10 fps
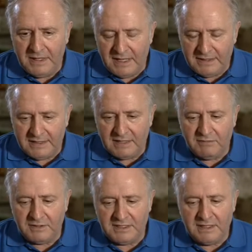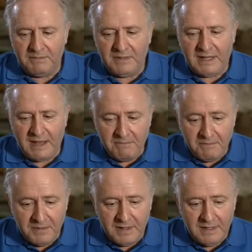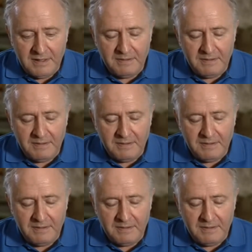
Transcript: yes, it was September